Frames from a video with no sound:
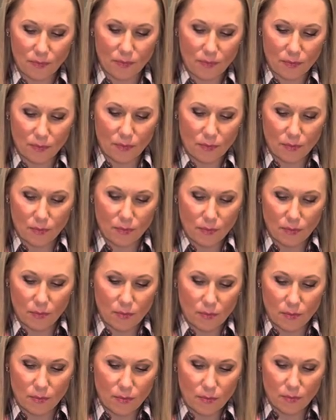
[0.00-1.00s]

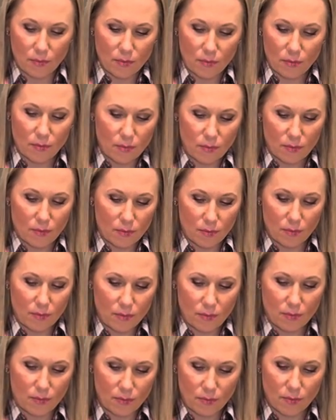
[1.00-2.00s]

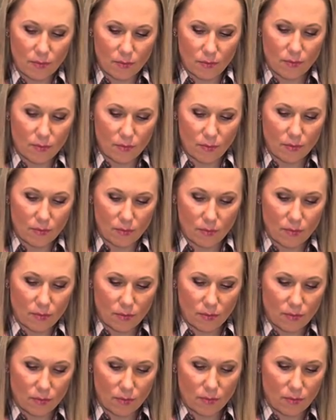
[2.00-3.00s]

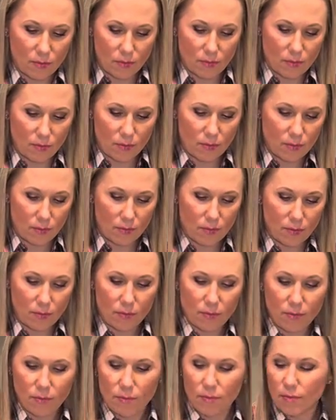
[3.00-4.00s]

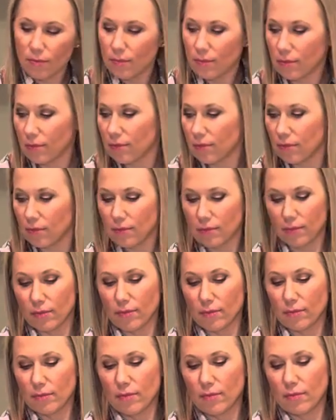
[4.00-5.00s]

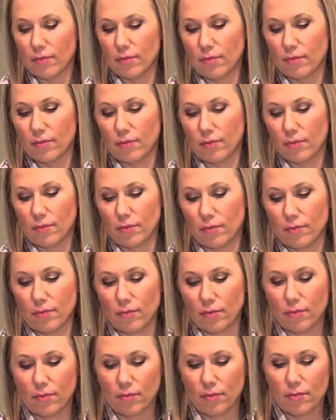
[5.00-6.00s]

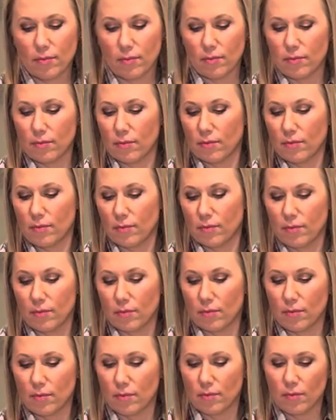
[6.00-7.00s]

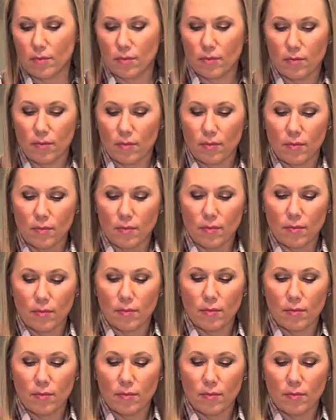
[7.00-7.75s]
No one is speaking in this clip.